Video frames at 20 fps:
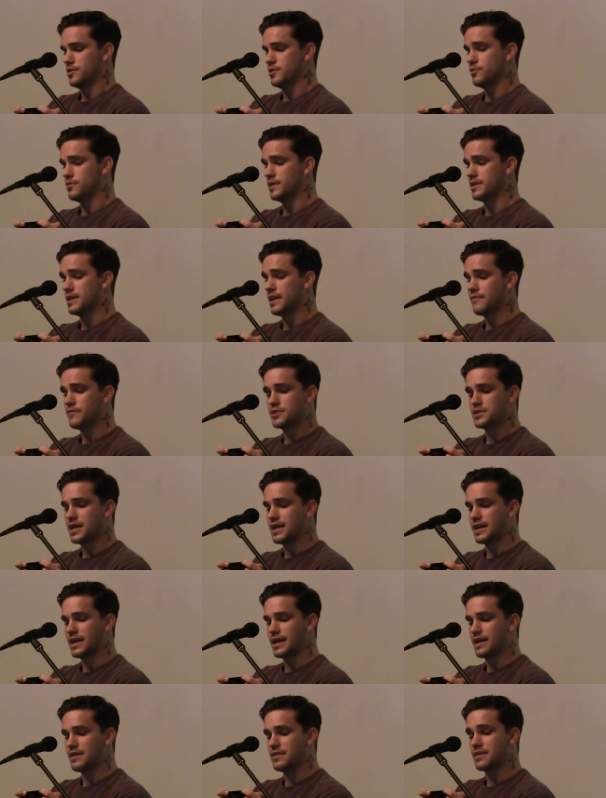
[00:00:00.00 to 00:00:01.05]
You can never
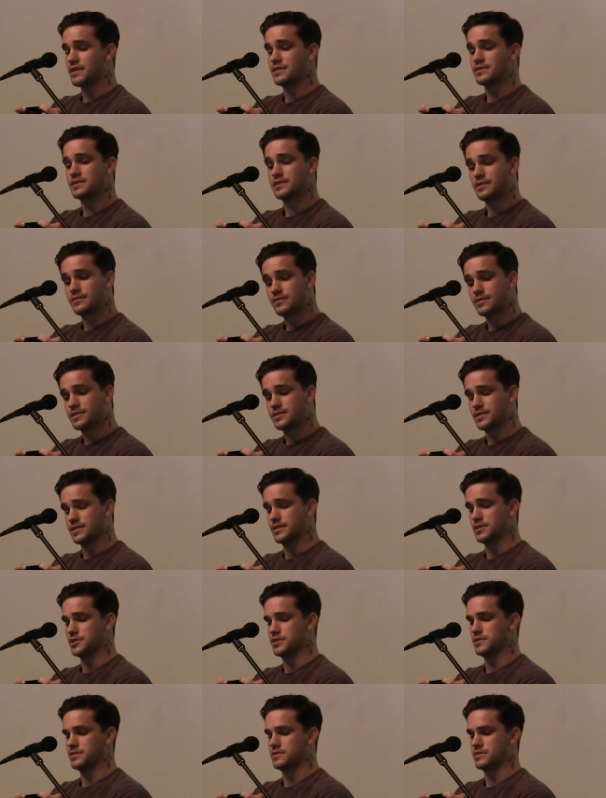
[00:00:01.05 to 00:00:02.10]
take anything seriously,
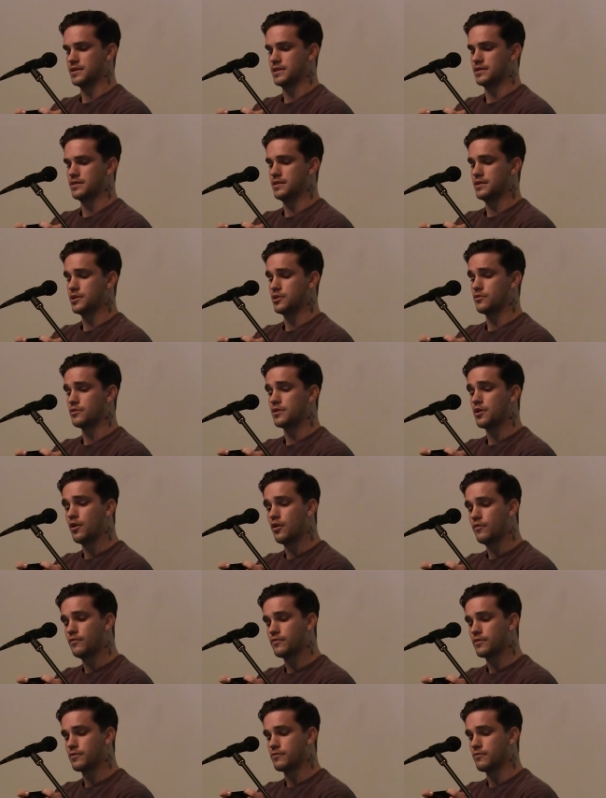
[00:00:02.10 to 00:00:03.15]
she said. You're an
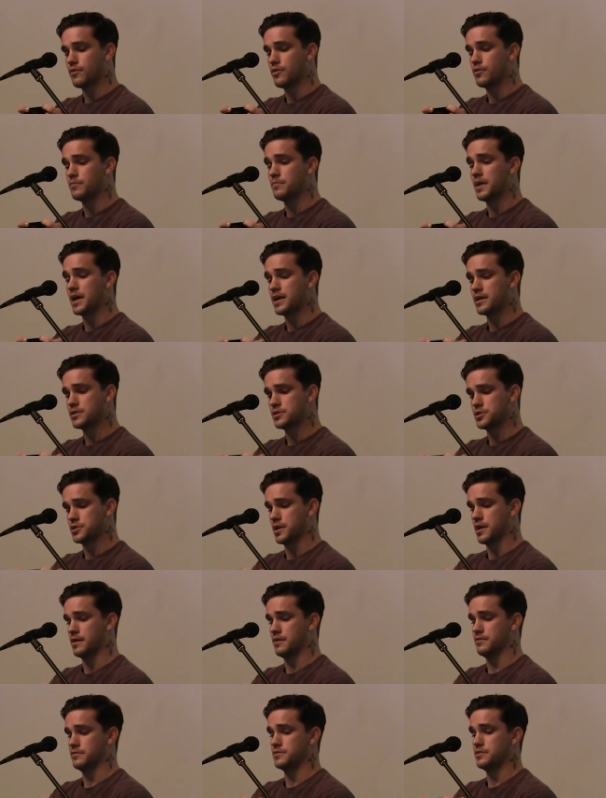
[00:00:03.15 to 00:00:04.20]
overgrown man
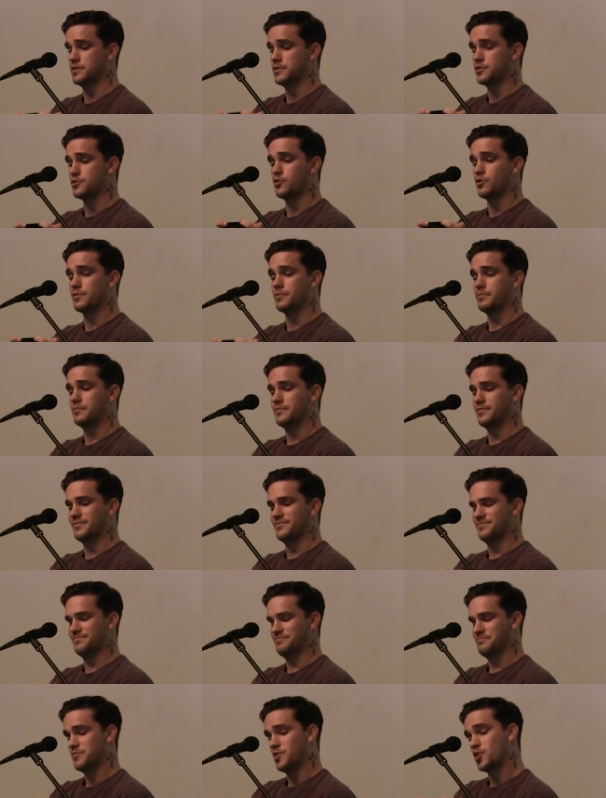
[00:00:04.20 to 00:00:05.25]
child.
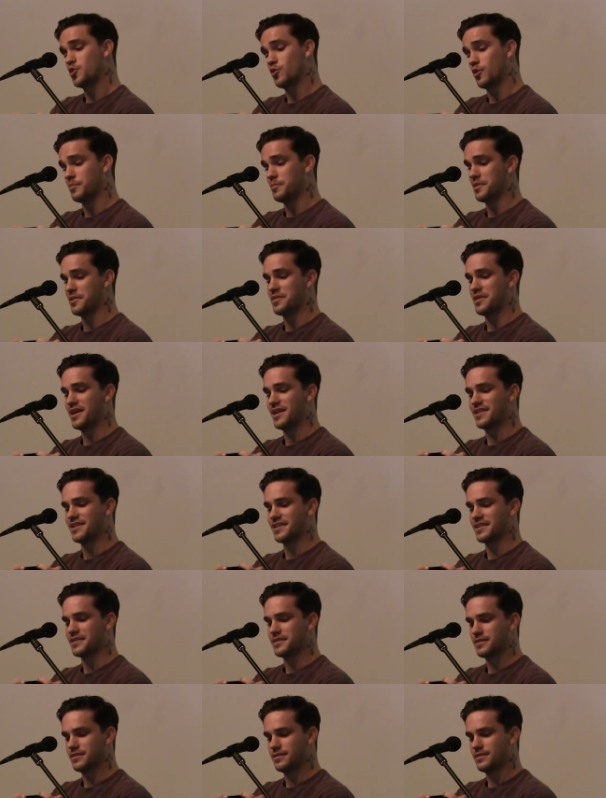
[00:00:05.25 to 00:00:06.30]
You're, you're pathetic.